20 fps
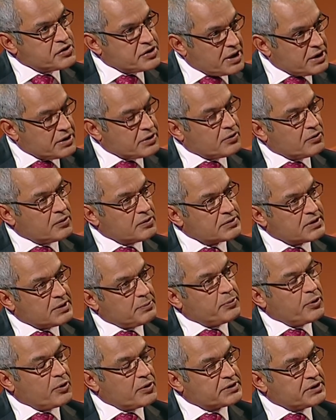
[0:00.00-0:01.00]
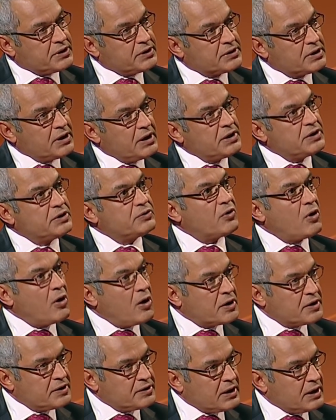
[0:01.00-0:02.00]
general supported
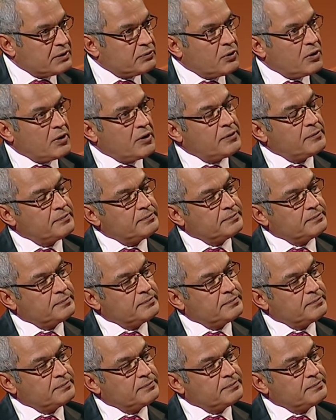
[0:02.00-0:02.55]
Iraq in that war?